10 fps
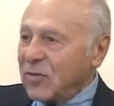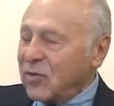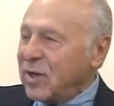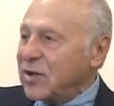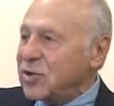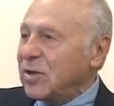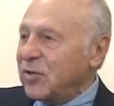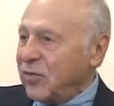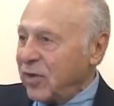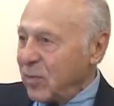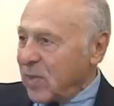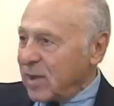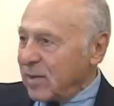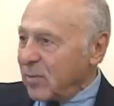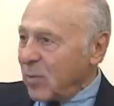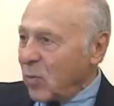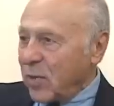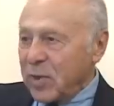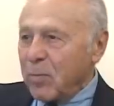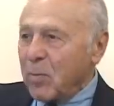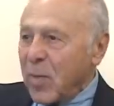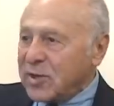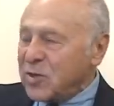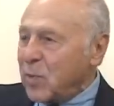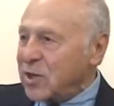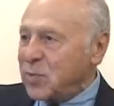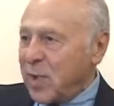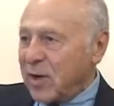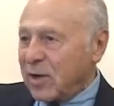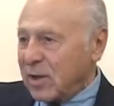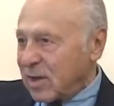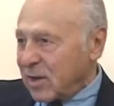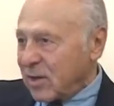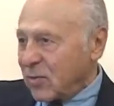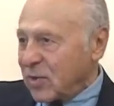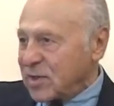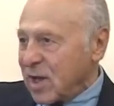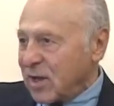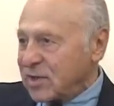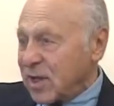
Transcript: traditional treatment, with much, much better clinical results.